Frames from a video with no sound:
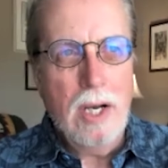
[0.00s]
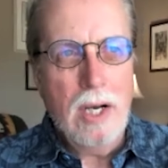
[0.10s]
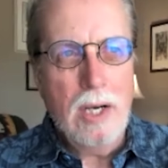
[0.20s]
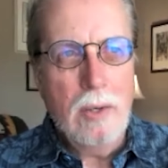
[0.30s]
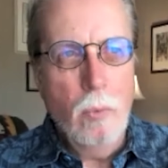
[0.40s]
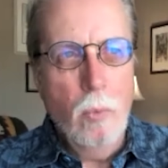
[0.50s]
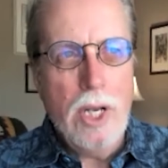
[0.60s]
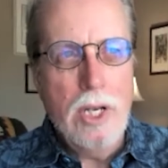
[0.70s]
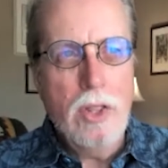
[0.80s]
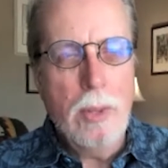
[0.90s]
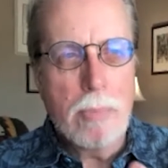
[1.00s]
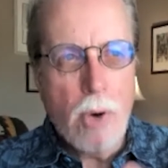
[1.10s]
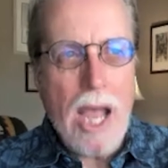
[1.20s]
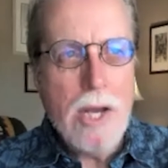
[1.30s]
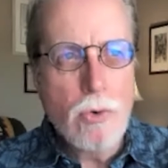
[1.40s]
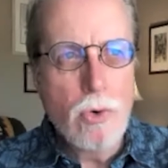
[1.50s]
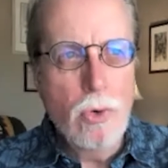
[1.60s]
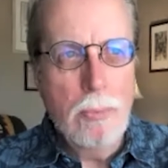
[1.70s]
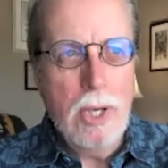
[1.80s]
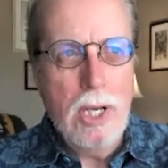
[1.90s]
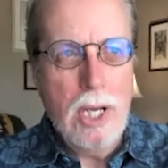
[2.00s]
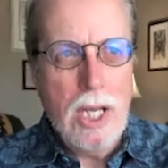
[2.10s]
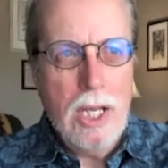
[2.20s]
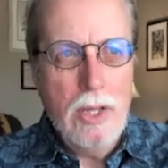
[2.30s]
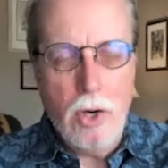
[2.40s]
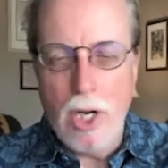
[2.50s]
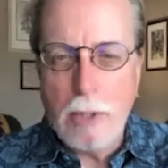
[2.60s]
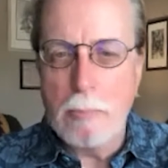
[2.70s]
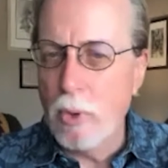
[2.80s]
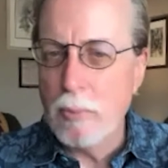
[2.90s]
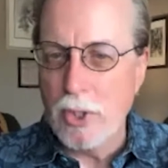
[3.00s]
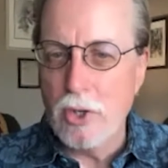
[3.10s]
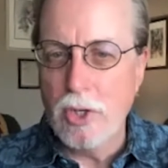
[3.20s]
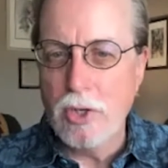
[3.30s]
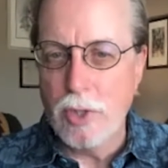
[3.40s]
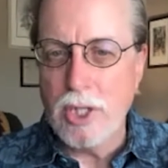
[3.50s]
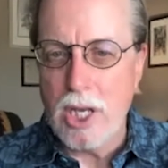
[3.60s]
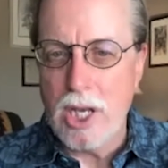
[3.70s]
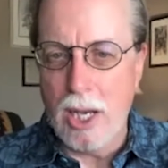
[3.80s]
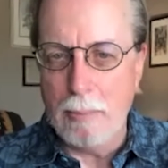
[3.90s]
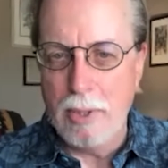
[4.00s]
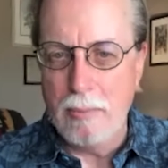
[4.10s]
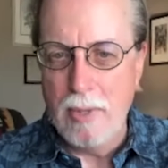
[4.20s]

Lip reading: when the bridegroom, they're at the point where they're going to drink the cup.